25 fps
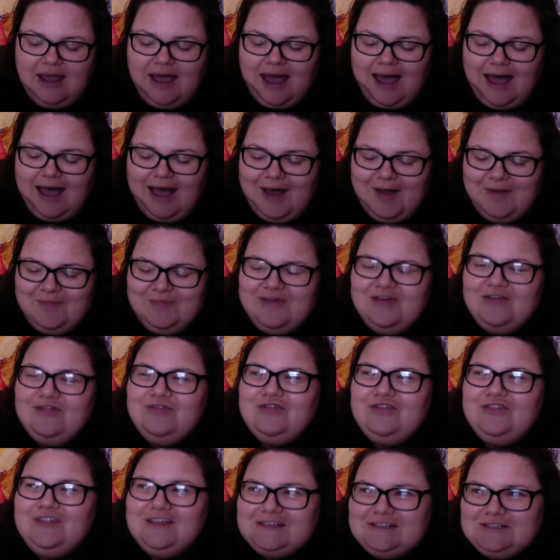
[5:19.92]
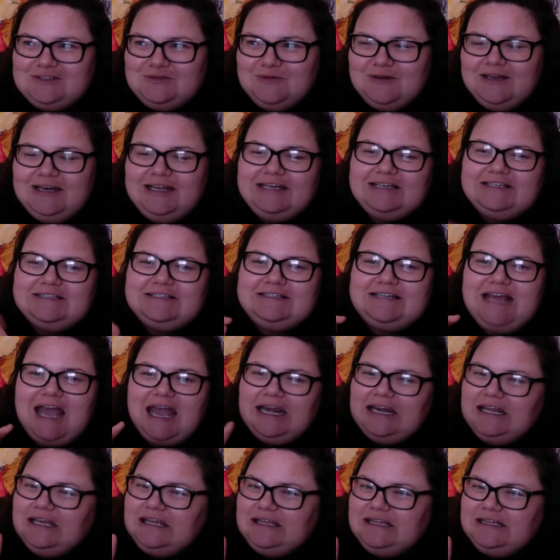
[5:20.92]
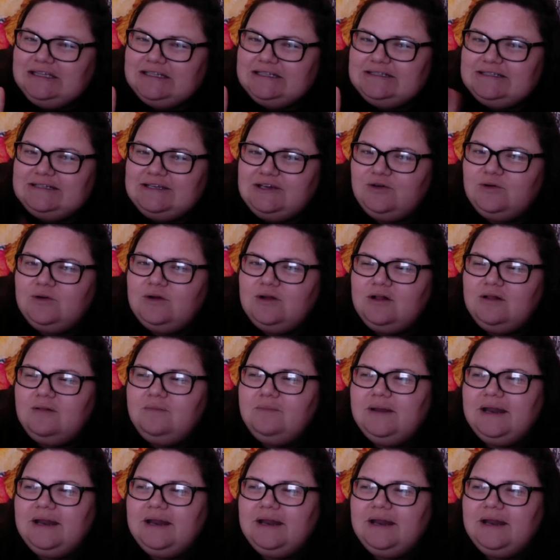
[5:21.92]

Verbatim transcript: Um, this one is technically the sequel,